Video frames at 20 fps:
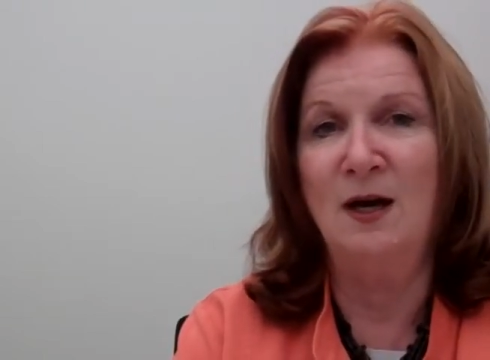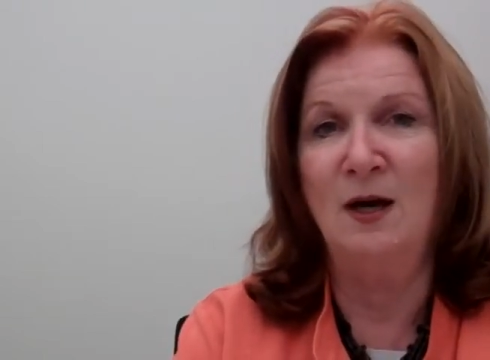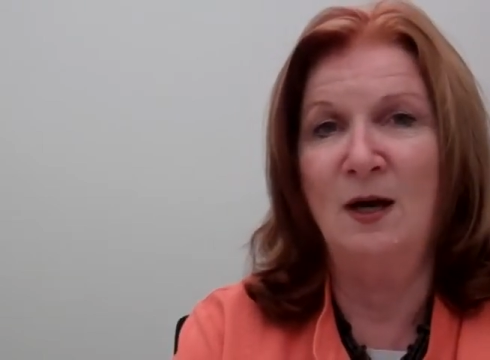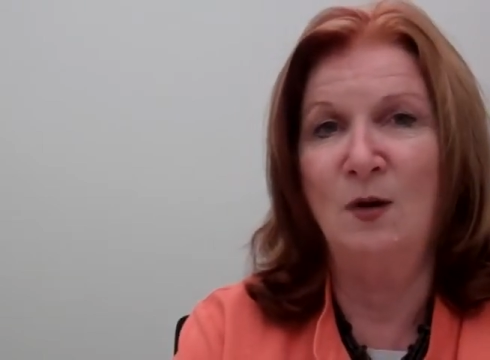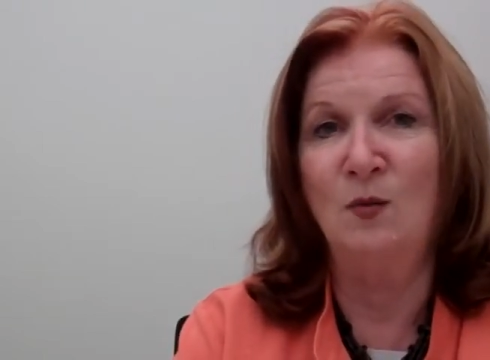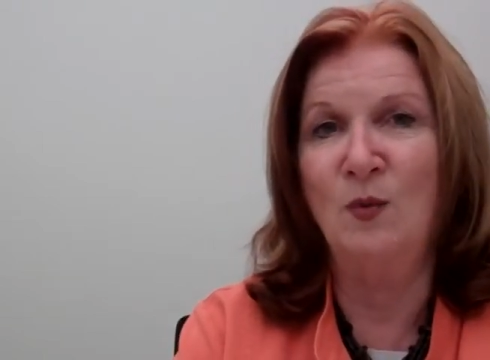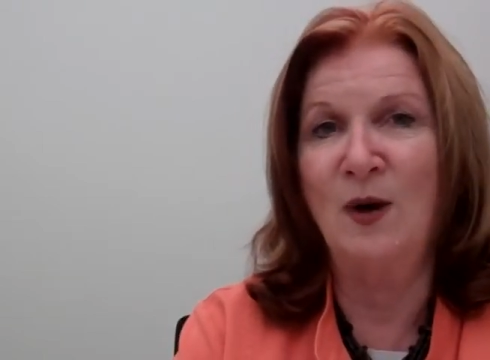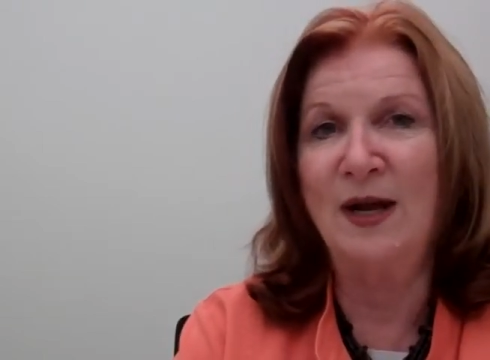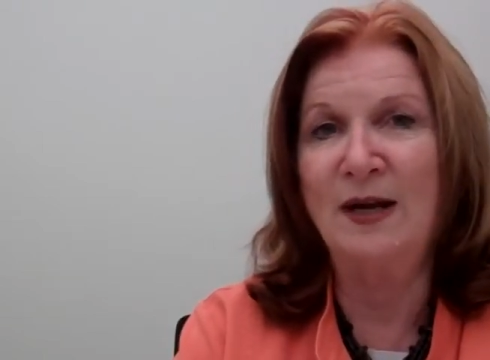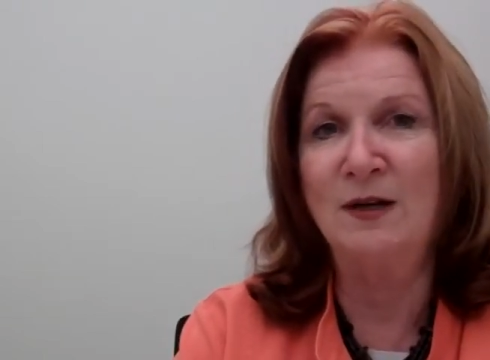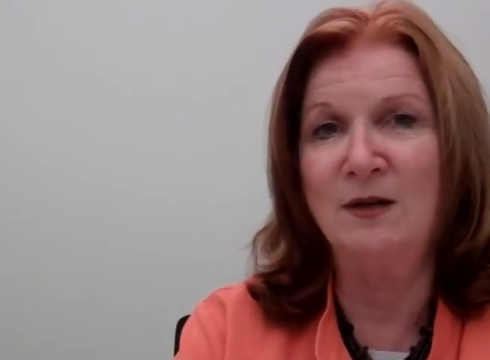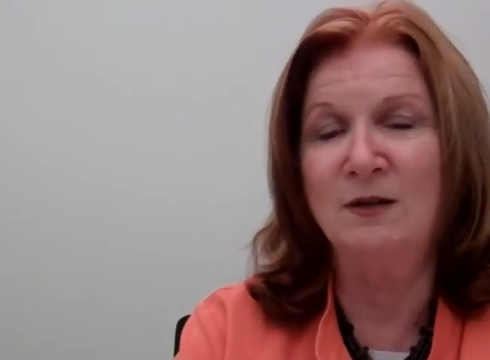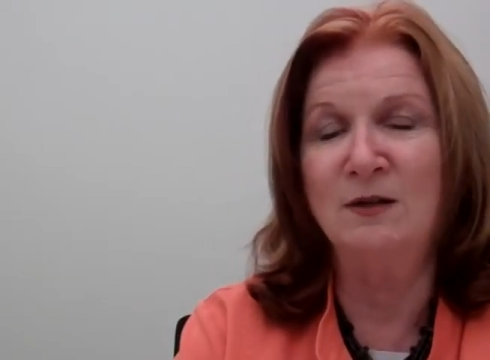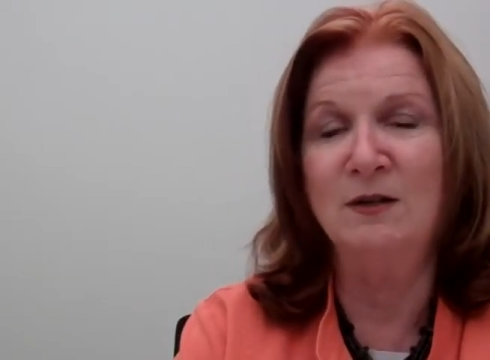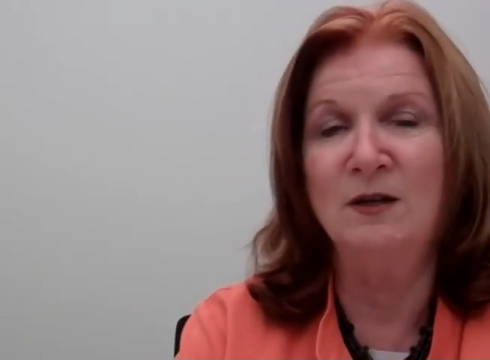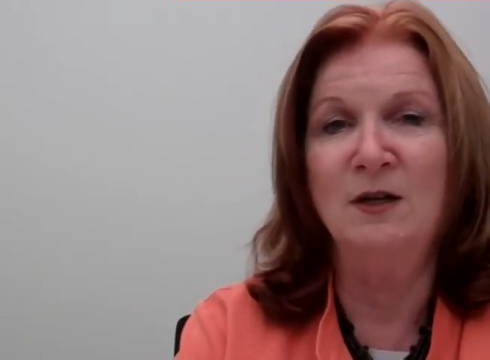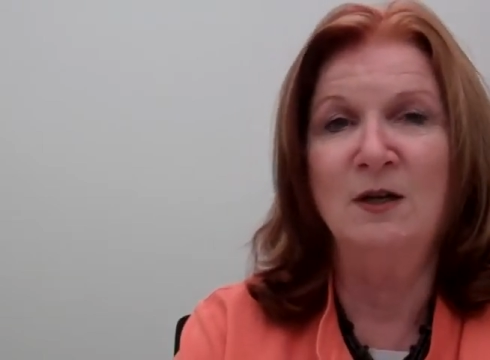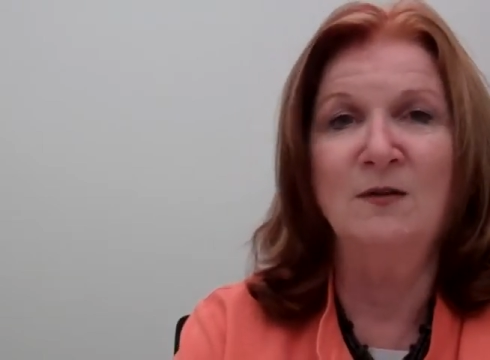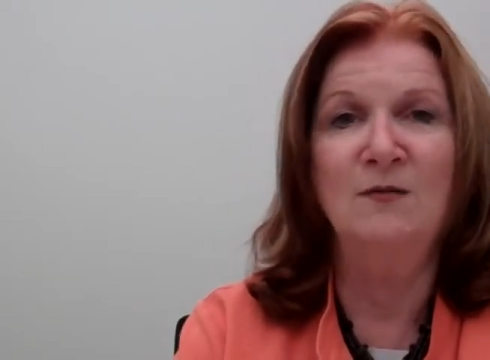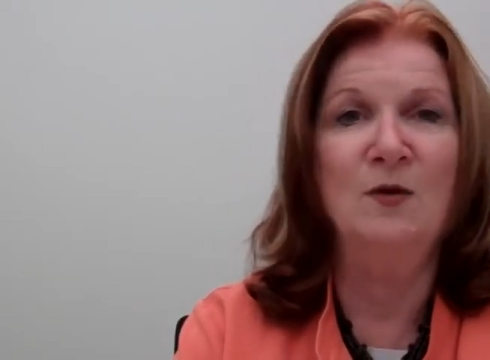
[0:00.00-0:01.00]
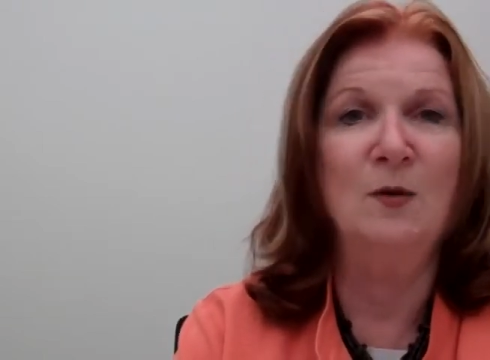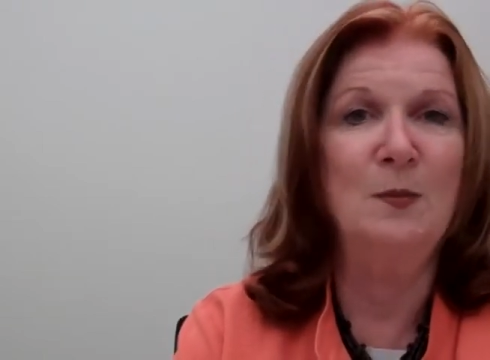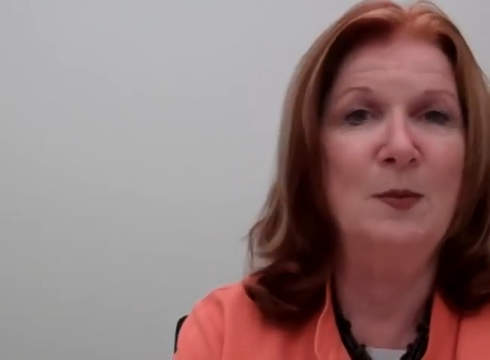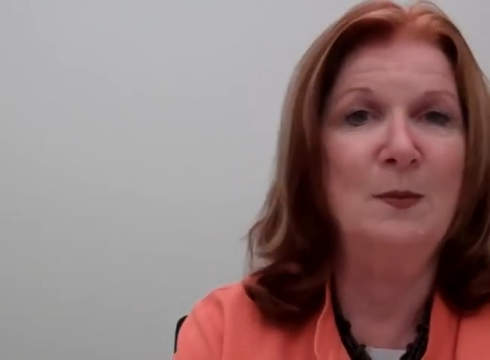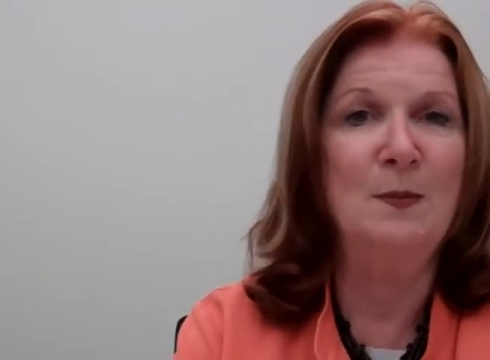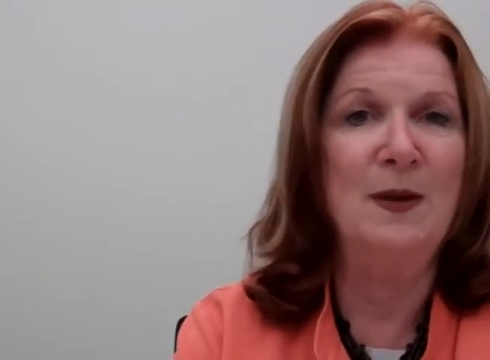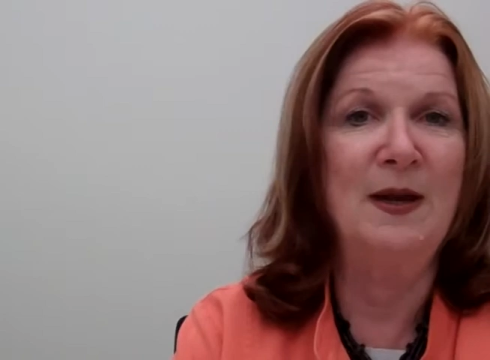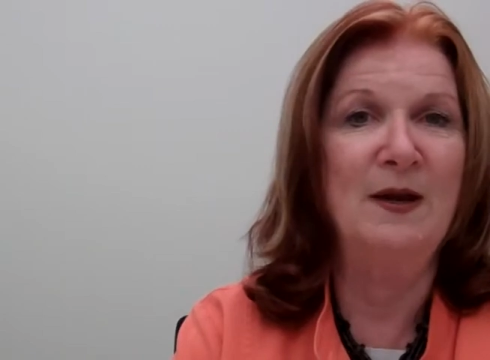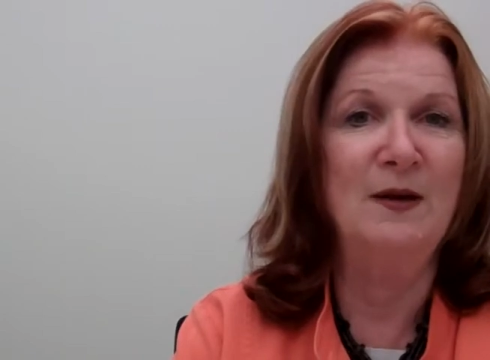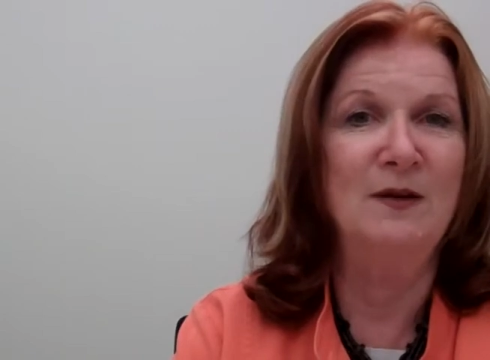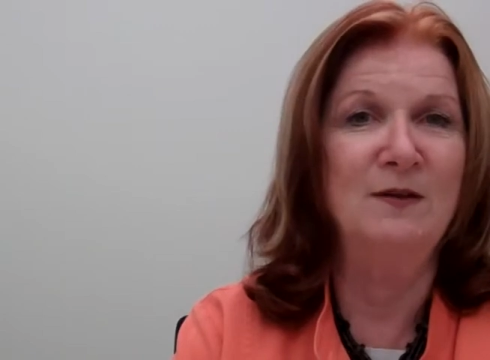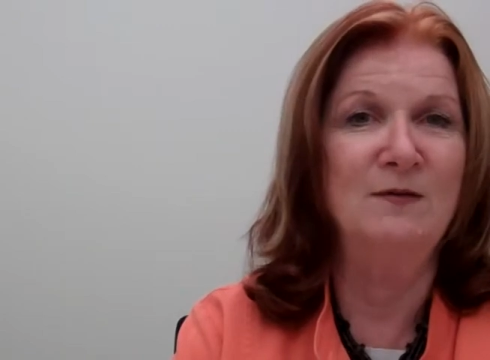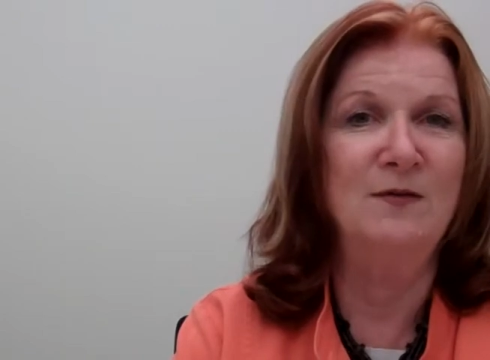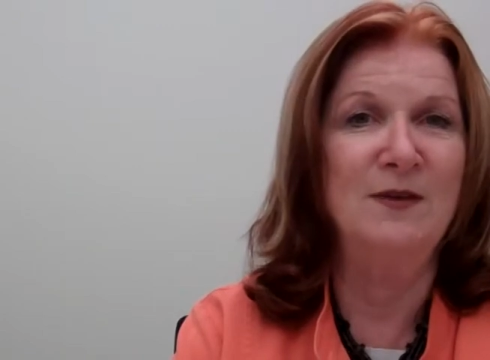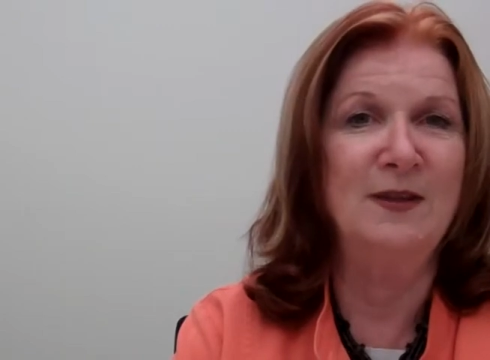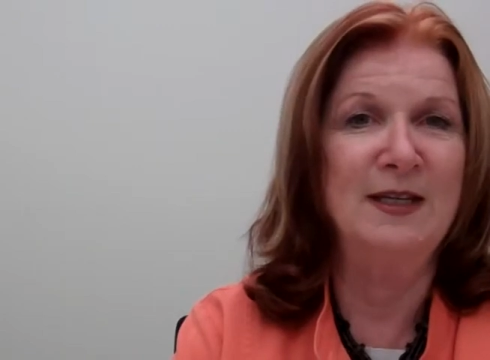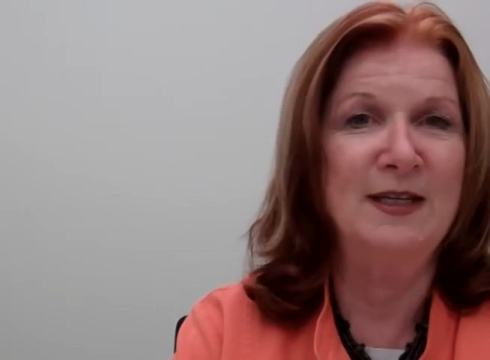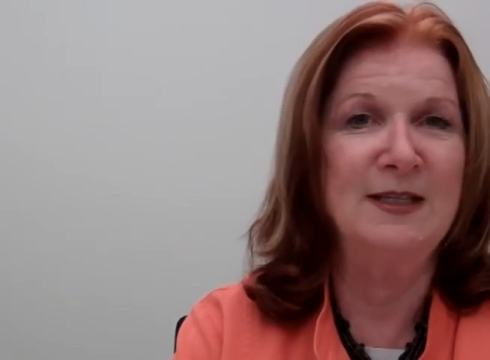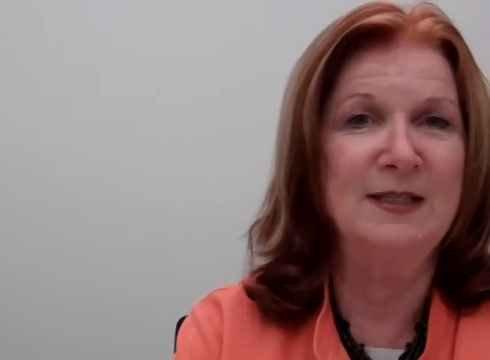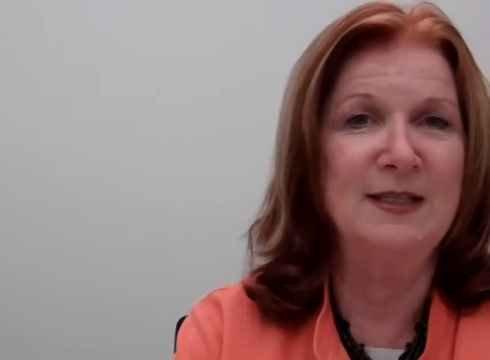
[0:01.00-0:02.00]
a record for preparing for
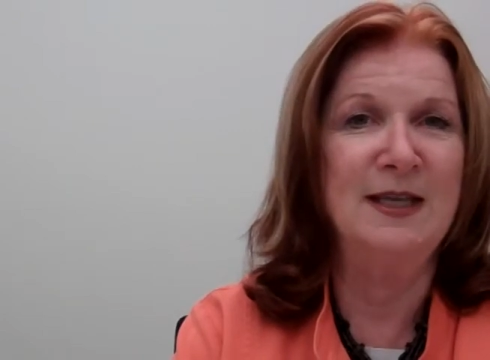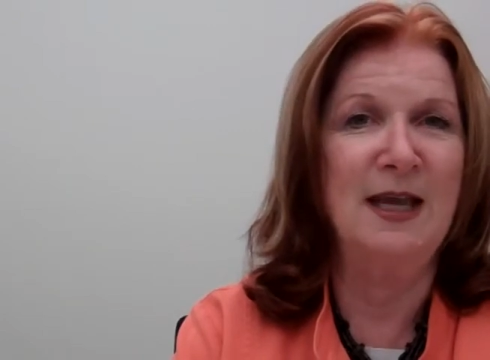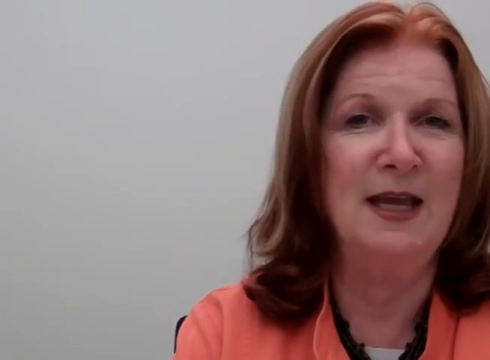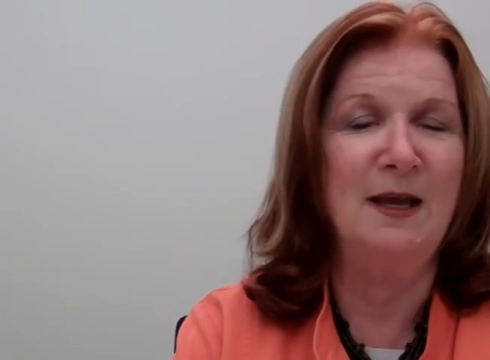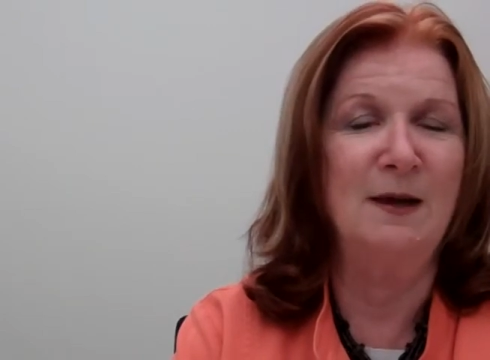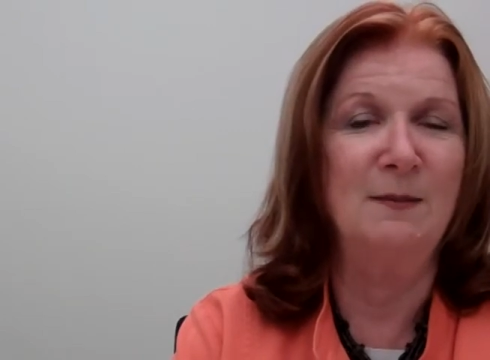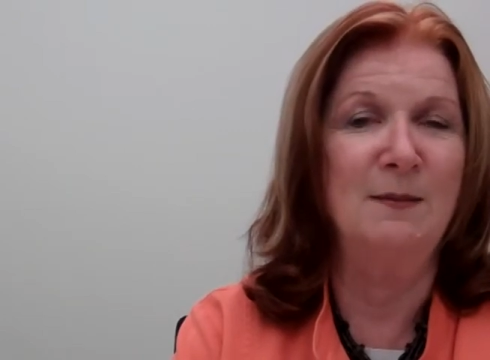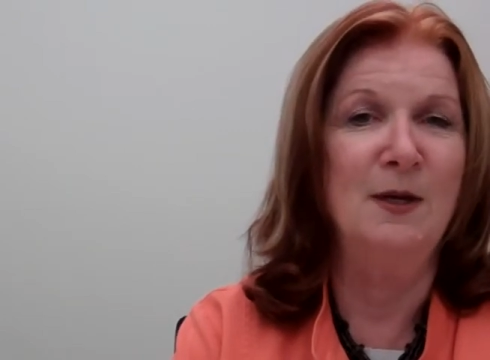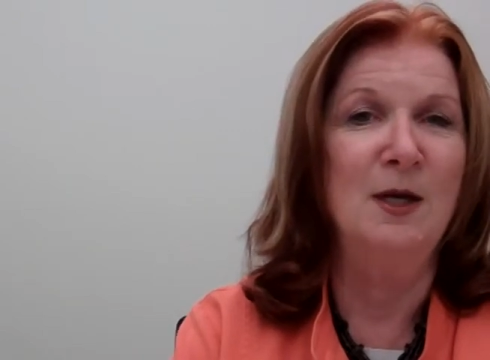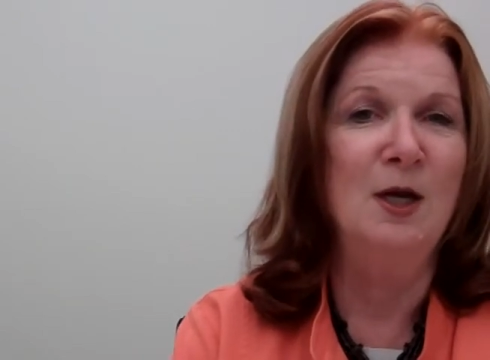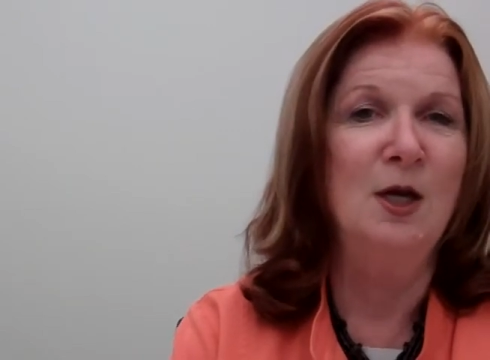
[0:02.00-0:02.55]
the exam.